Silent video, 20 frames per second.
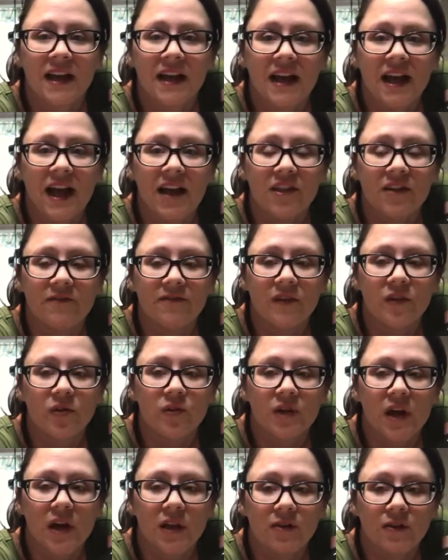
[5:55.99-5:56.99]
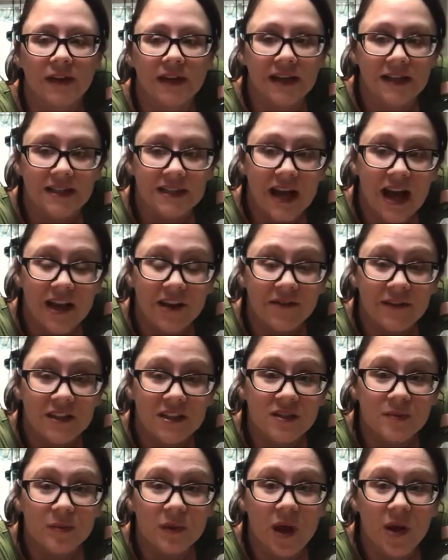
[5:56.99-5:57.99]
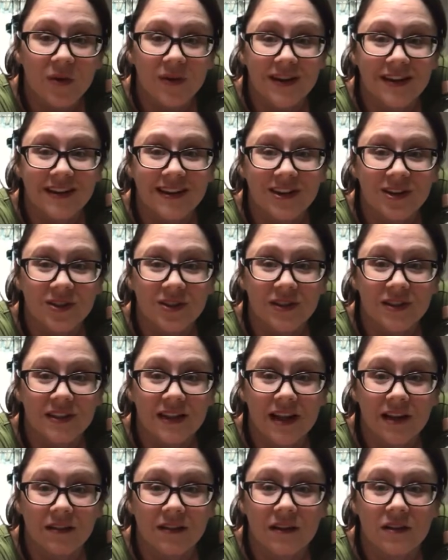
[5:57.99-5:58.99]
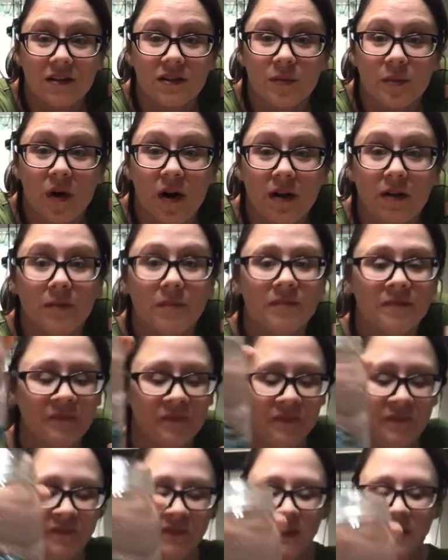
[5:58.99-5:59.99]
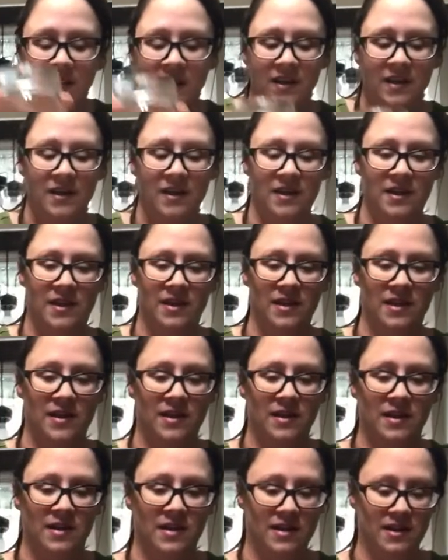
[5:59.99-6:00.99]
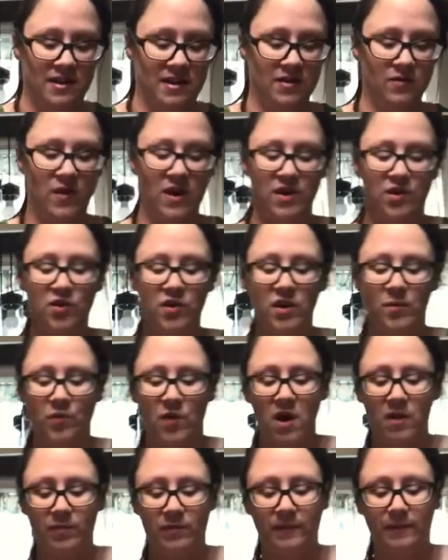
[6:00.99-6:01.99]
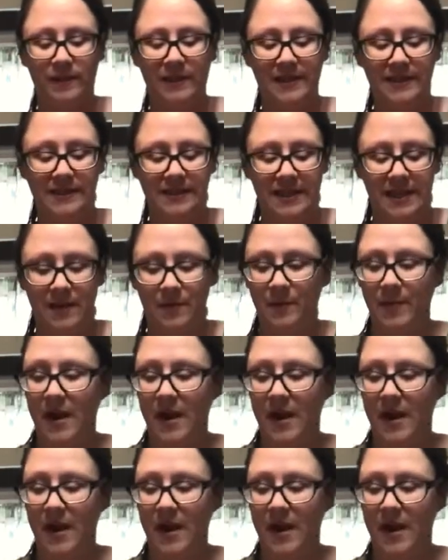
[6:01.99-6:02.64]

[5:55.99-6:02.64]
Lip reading: how the food coloring is kind of exploding down there at the bottom. Okay, you can probably see it